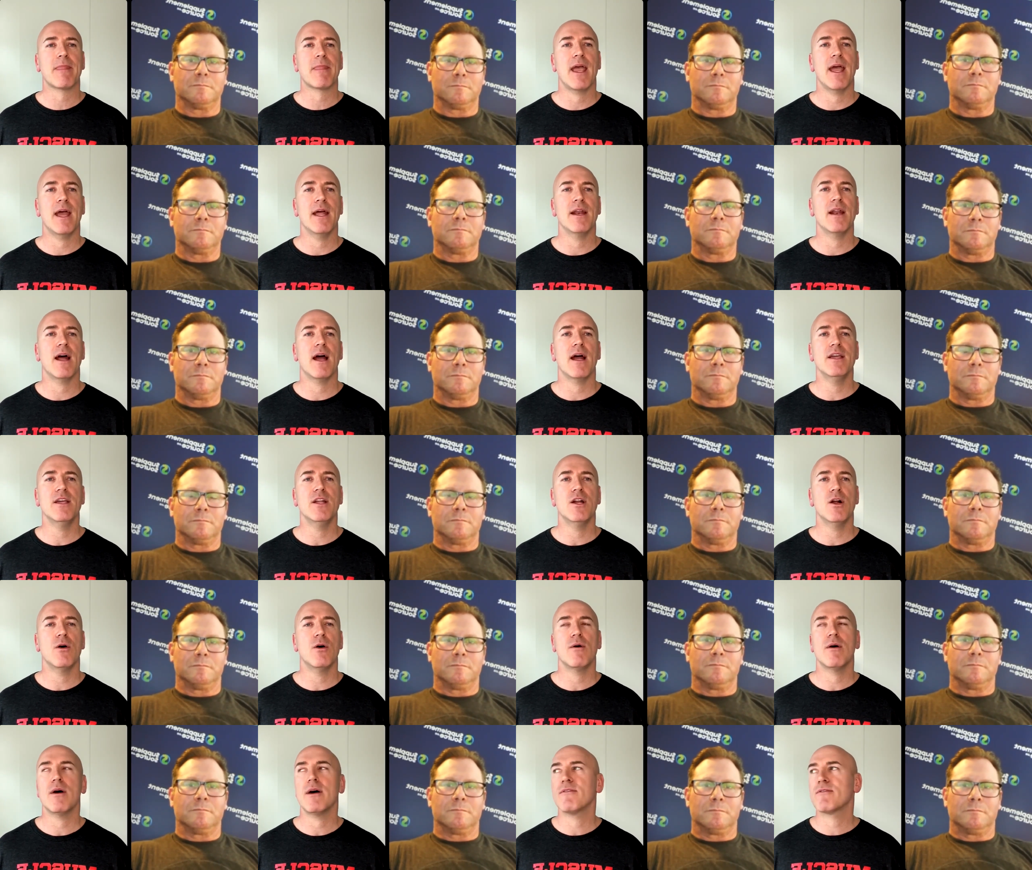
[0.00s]
Speaker 1: And I, you
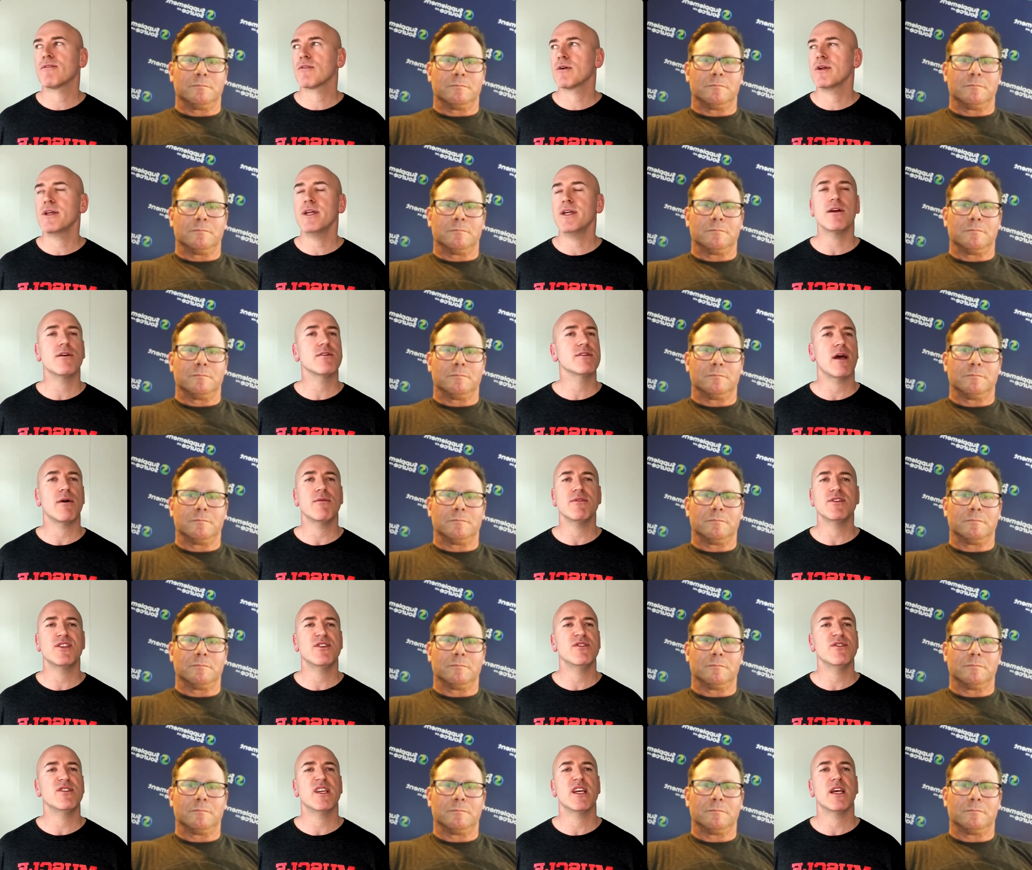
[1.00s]
know, for years I
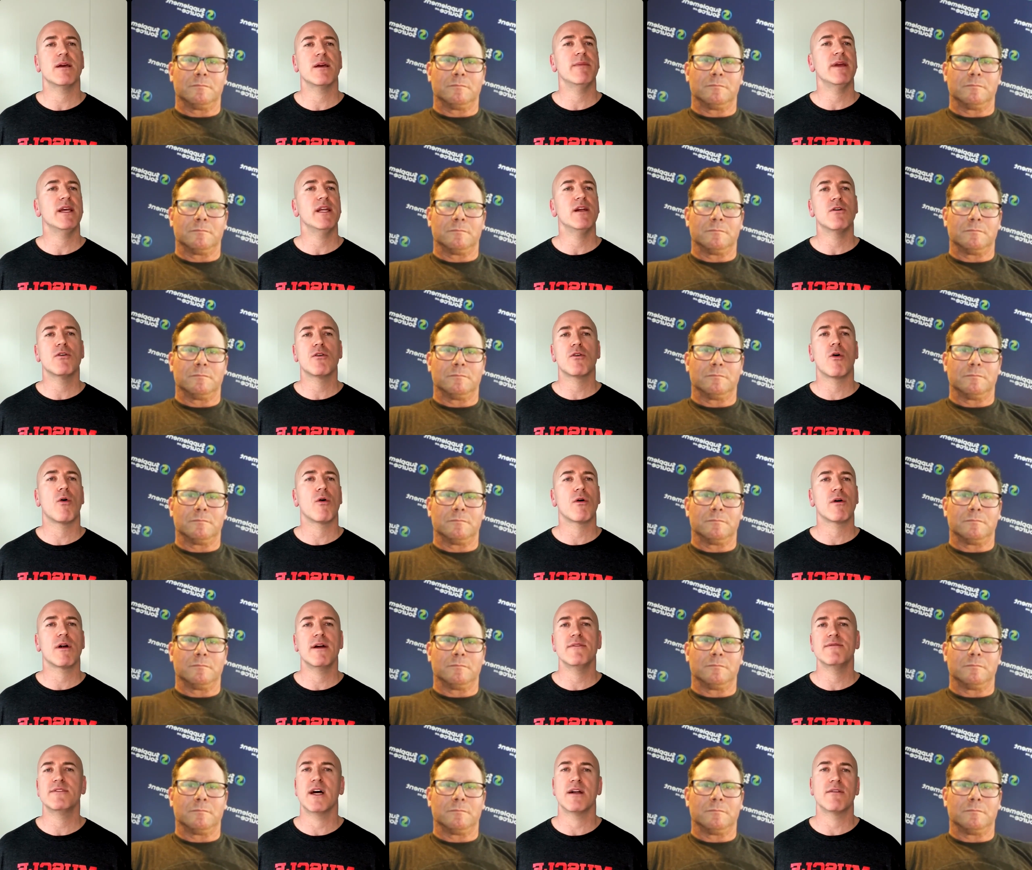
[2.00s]
was using Amino Core.
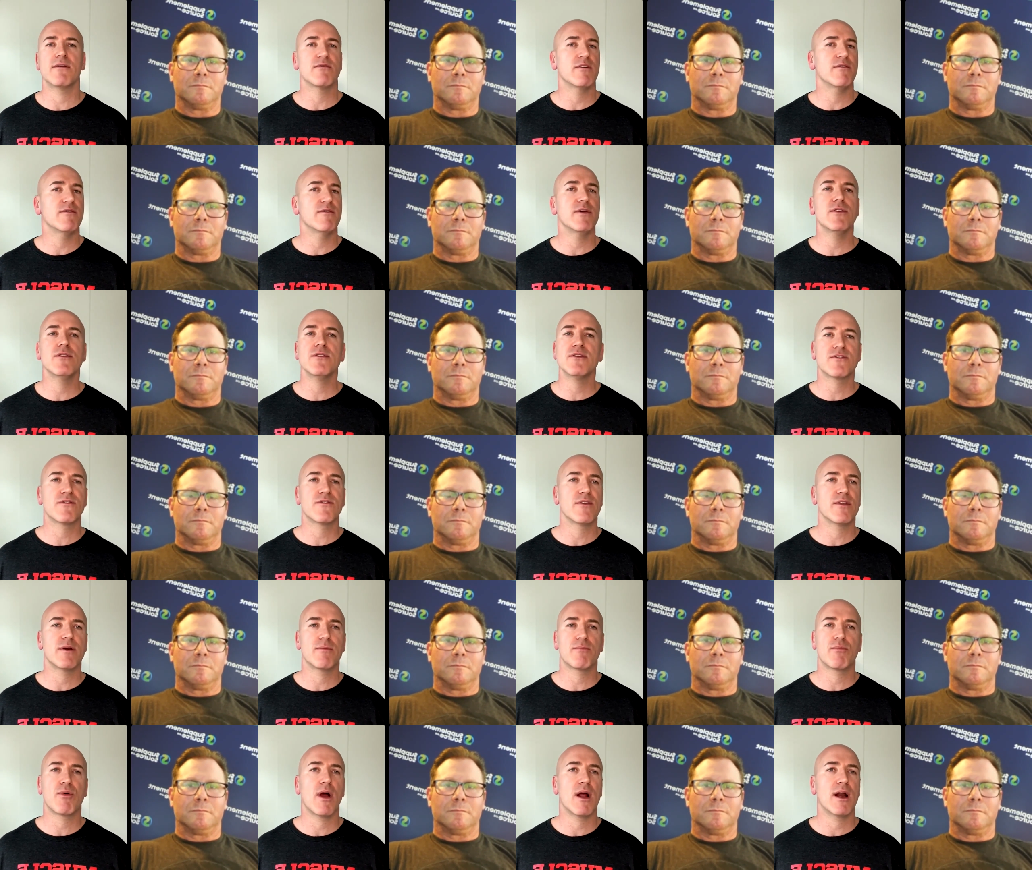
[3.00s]
I've done reviews for
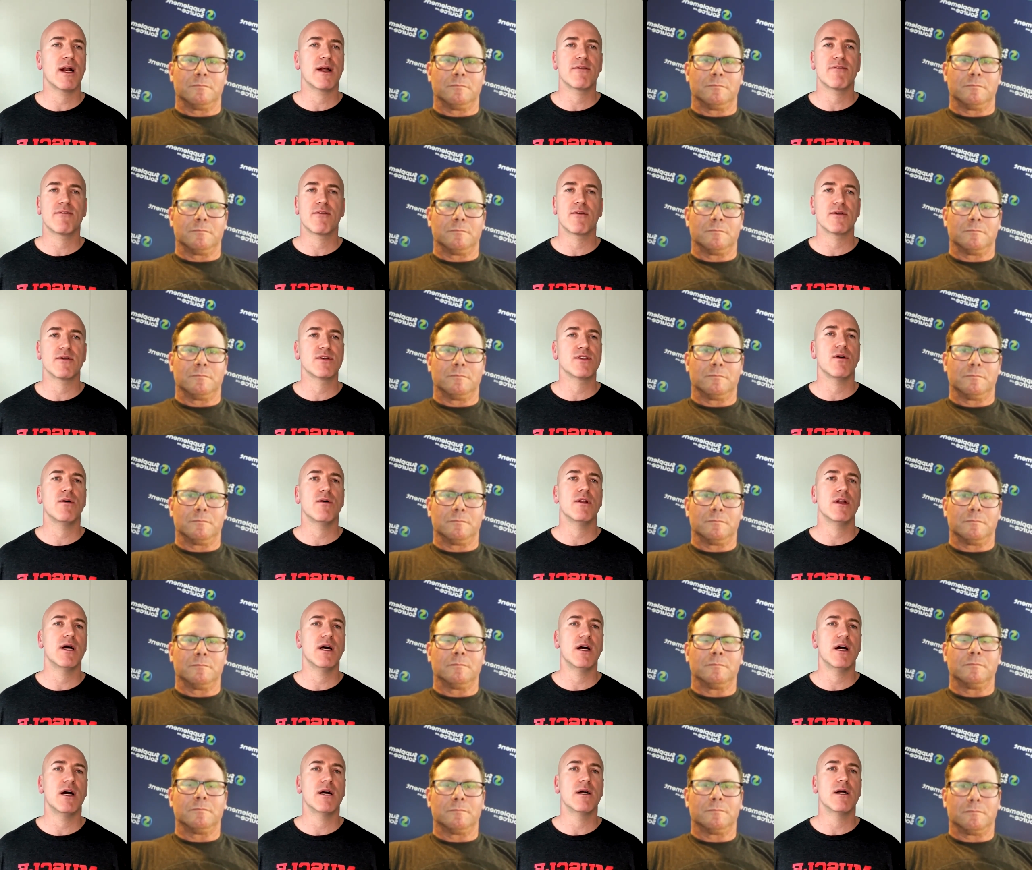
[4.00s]
the product for so
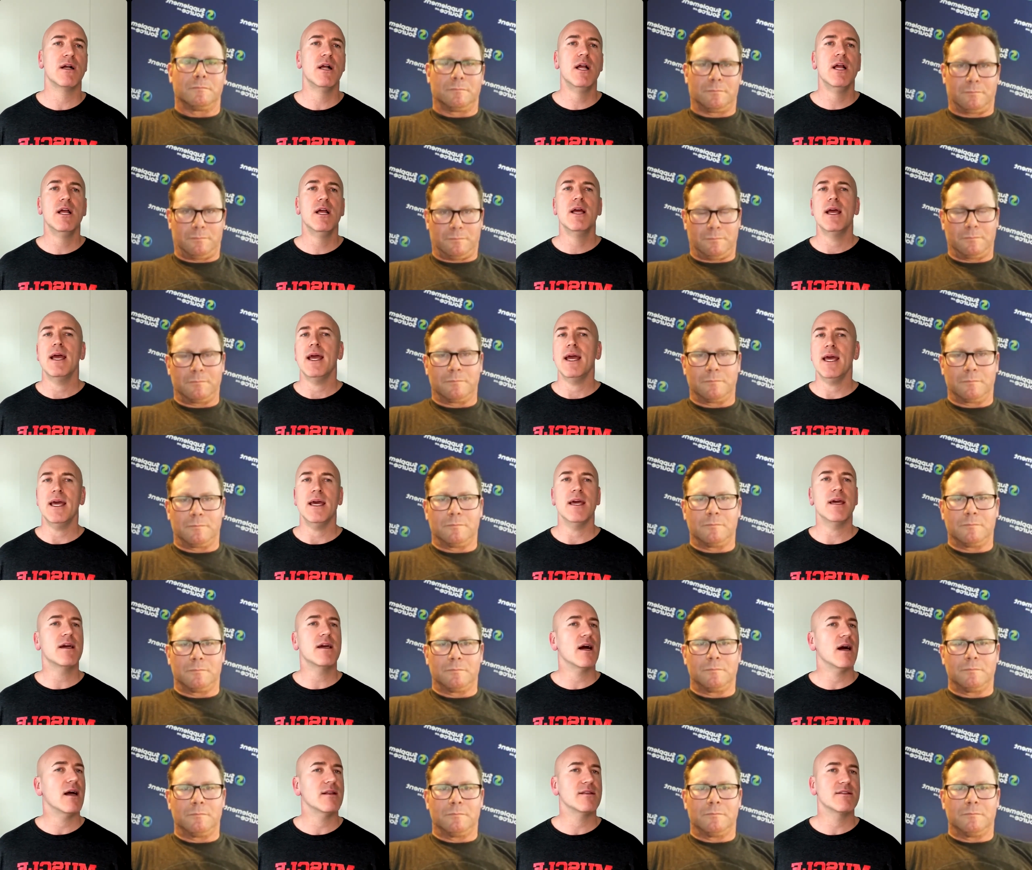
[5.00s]
long.
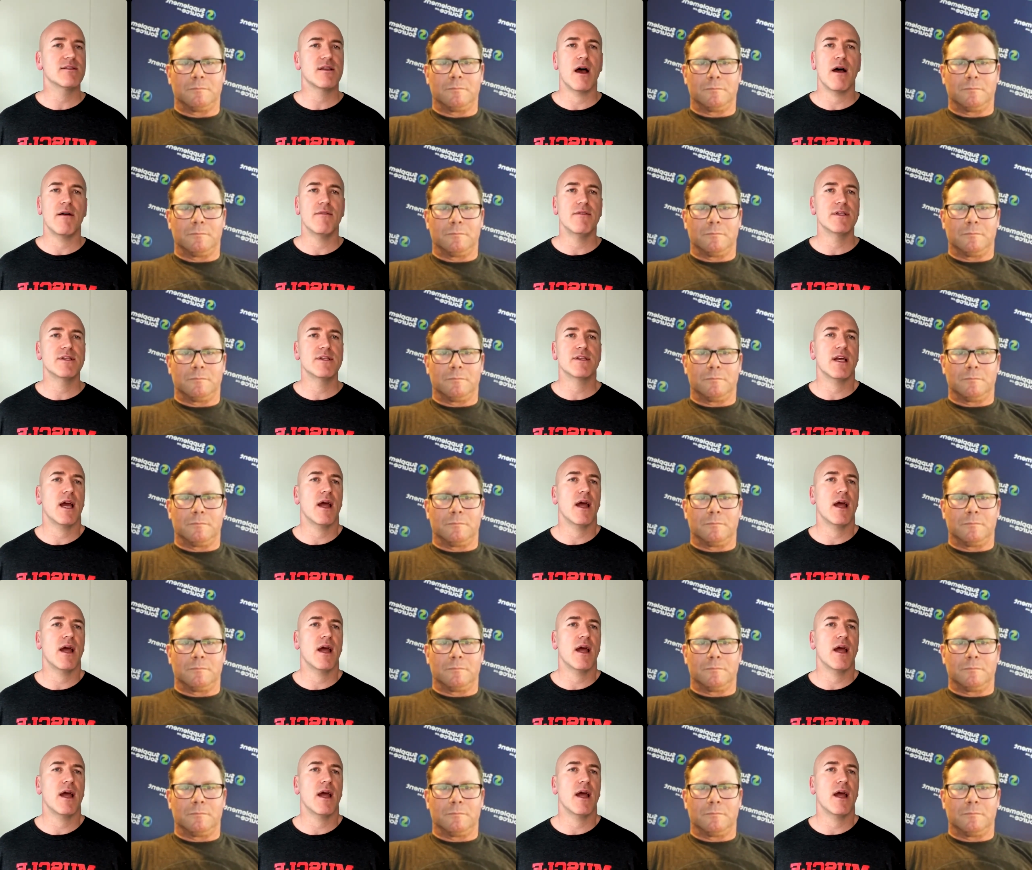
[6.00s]
A-Cuts, obviously, I